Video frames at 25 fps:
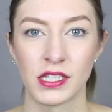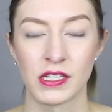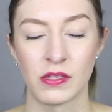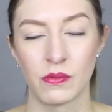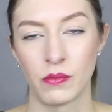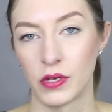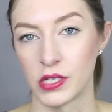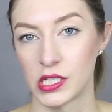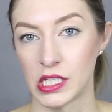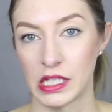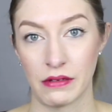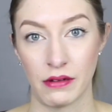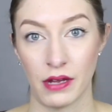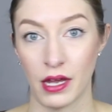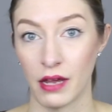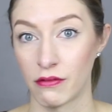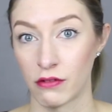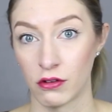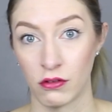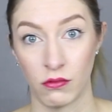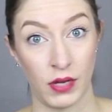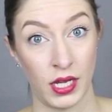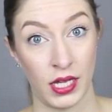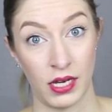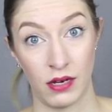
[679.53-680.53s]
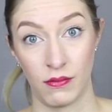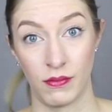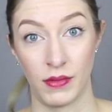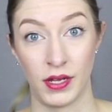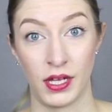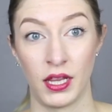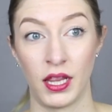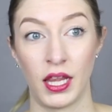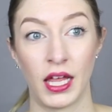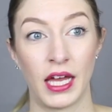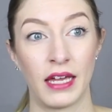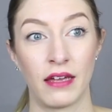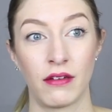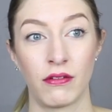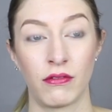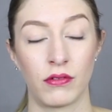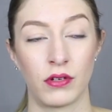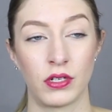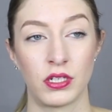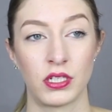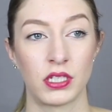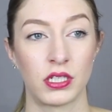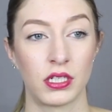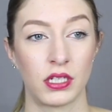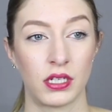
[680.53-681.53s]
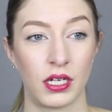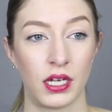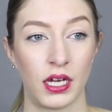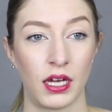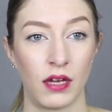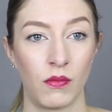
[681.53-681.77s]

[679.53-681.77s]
It's the most I've ever weighed in my life, which